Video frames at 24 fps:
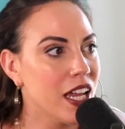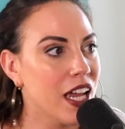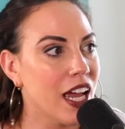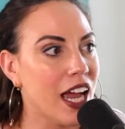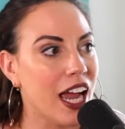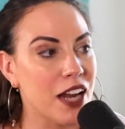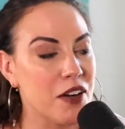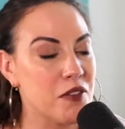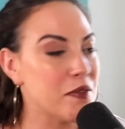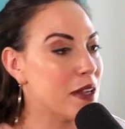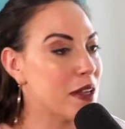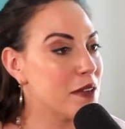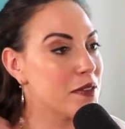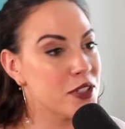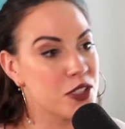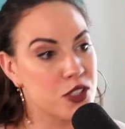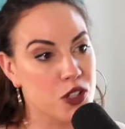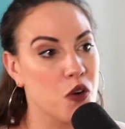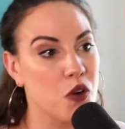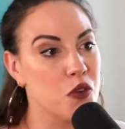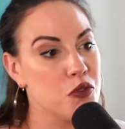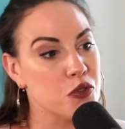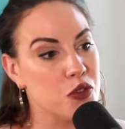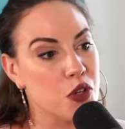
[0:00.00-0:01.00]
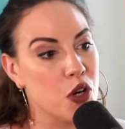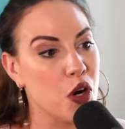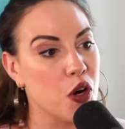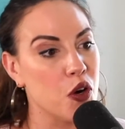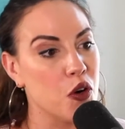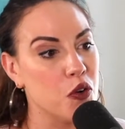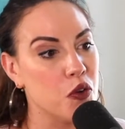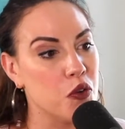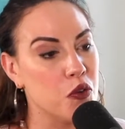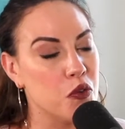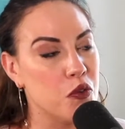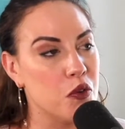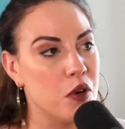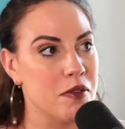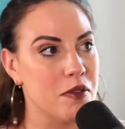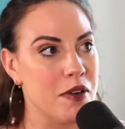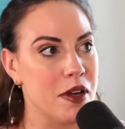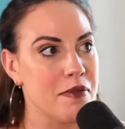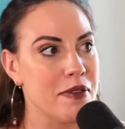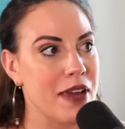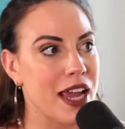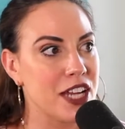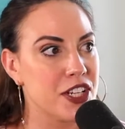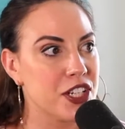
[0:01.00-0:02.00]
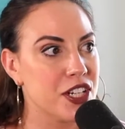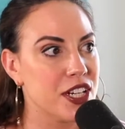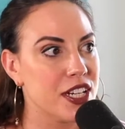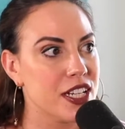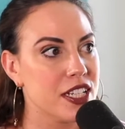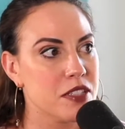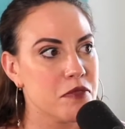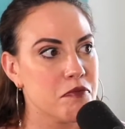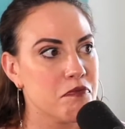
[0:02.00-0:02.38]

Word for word: I maybe don't know what my passion is.